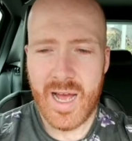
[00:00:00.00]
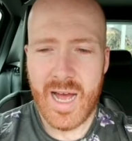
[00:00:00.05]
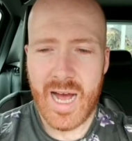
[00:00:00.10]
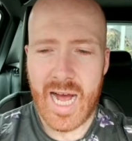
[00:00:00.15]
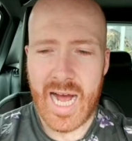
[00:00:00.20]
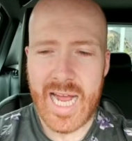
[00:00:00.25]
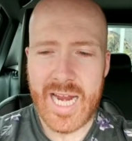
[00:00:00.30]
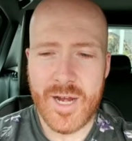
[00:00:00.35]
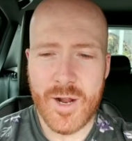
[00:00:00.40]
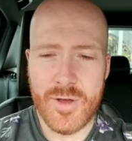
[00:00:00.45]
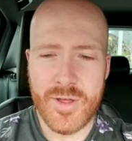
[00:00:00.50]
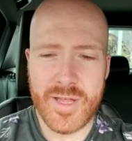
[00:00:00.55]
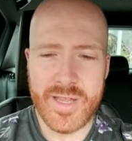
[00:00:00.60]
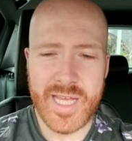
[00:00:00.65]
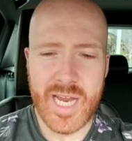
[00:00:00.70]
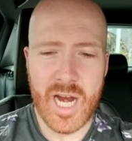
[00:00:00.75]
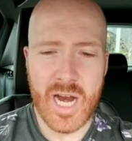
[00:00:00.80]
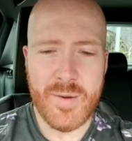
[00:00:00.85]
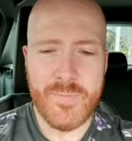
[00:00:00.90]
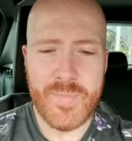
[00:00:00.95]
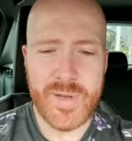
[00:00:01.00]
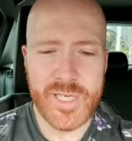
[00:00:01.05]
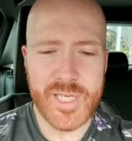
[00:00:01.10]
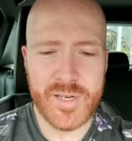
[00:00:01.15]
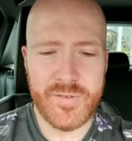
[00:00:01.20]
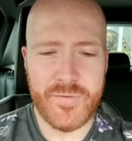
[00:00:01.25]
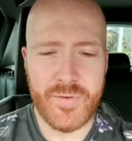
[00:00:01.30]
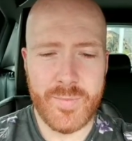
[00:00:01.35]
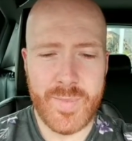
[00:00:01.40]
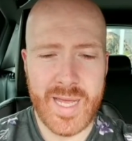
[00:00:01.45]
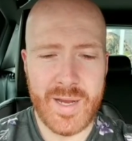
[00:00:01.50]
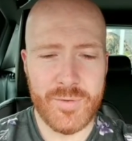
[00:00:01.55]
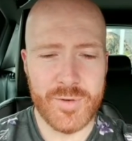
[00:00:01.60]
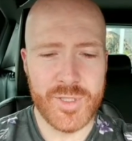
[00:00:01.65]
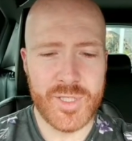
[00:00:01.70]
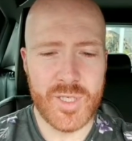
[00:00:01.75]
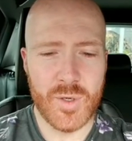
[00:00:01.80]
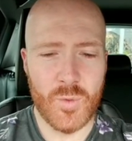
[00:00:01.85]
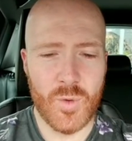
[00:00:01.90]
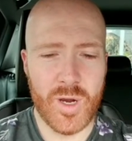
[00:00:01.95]
I know that their ambition for me was
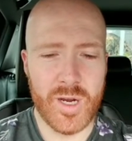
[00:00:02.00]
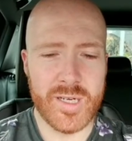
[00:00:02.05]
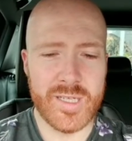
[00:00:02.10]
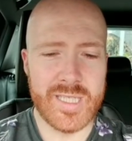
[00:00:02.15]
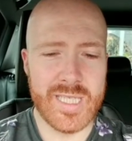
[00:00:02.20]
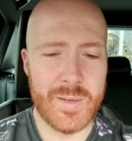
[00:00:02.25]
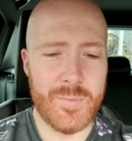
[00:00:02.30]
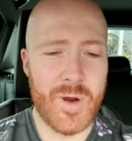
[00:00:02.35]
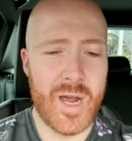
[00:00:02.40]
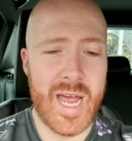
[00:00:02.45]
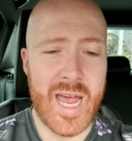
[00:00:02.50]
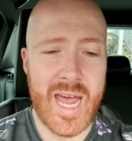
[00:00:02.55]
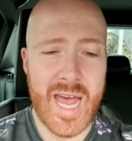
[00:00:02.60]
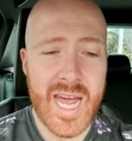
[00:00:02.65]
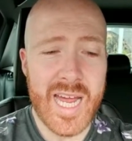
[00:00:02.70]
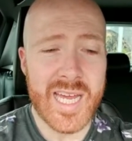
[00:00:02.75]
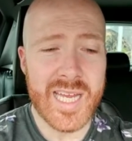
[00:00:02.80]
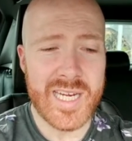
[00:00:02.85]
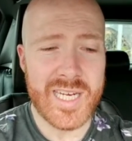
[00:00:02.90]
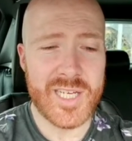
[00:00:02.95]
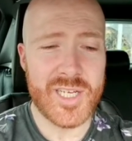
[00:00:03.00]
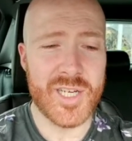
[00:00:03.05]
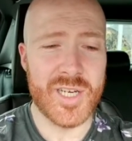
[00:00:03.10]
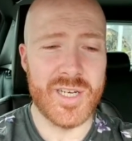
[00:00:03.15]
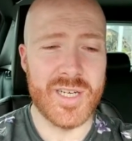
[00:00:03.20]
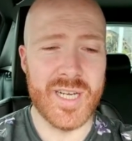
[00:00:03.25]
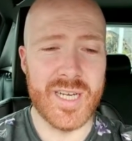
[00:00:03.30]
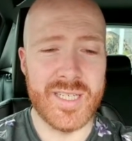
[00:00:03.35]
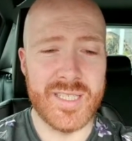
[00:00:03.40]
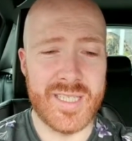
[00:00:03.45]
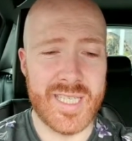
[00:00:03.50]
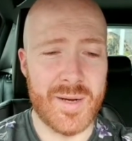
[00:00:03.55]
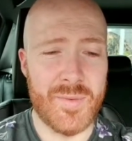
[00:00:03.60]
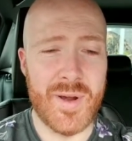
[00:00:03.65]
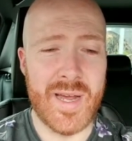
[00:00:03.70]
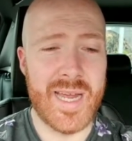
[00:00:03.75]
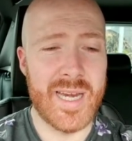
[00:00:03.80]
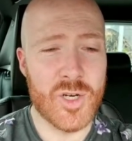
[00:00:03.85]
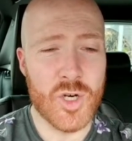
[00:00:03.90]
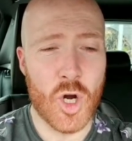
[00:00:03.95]
to work somewhere air conditioned and somewhere
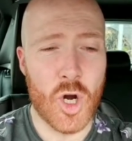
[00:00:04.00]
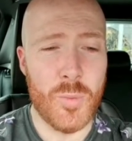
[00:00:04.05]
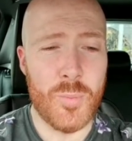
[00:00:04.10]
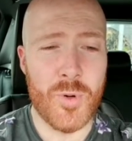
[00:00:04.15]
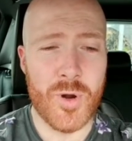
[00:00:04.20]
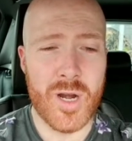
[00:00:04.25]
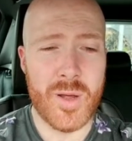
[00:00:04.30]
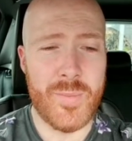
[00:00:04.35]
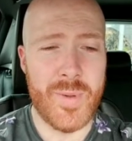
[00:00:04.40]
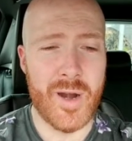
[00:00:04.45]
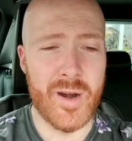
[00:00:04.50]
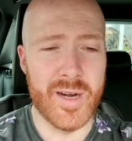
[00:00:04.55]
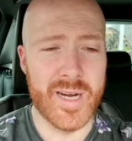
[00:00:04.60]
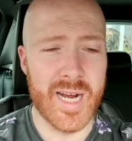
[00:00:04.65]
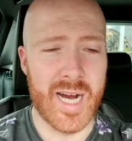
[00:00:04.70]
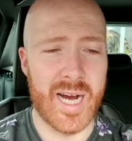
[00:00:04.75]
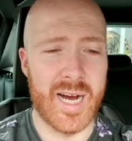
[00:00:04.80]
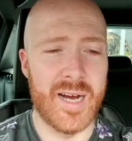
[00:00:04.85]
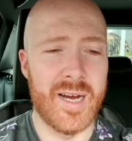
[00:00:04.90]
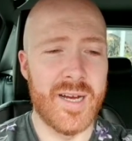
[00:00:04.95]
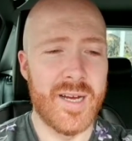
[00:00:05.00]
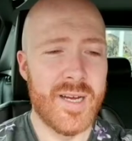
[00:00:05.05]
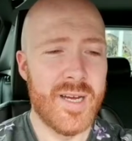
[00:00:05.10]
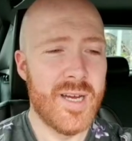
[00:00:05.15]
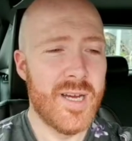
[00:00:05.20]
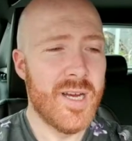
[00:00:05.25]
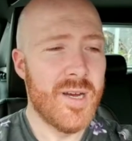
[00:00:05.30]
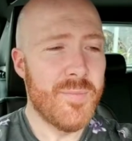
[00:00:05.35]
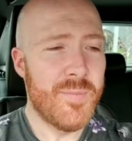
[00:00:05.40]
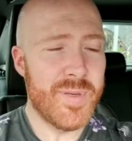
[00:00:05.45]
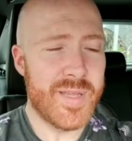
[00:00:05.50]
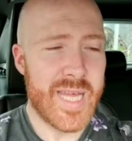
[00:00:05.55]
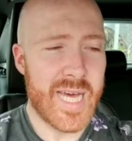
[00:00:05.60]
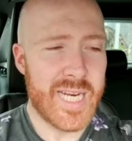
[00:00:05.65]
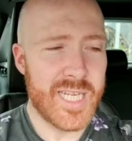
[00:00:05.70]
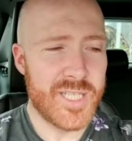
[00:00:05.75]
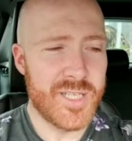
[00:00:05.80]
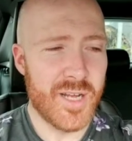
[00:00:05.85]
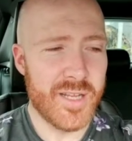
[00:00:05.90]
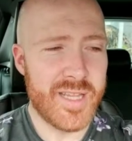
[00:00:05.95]
in corporate America, but that
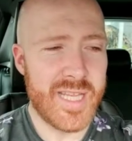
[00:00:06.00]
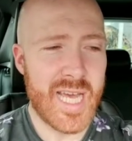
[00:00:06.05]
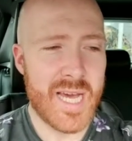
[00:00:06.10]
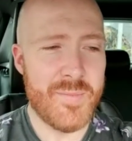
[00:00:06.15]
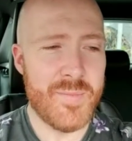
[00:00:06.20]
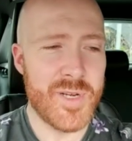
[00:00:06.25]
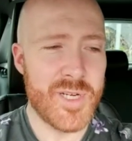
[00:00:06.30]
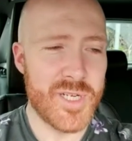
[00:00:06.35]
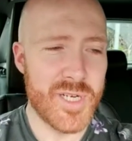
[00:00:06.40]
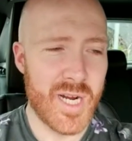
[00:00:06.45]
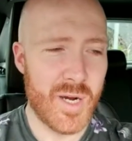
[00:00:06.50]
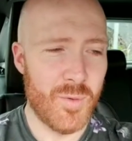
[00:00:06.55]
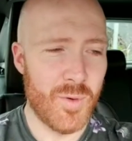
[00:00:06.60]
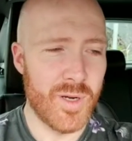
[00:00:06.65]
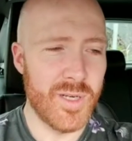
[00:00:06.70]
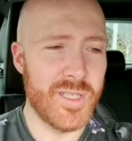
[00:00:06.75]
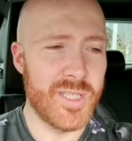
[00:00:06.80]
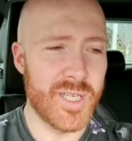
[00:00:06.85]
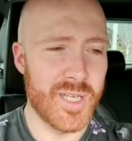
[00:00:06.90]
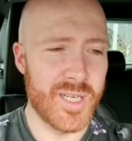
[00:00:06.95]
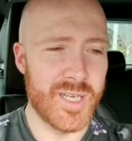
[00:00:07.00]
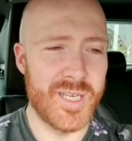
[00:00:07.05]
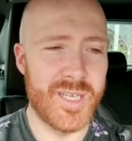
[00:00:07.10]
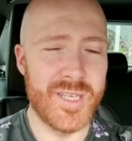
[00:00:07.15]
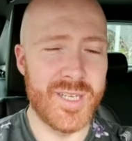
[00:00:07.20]
is not the ambition I wanted.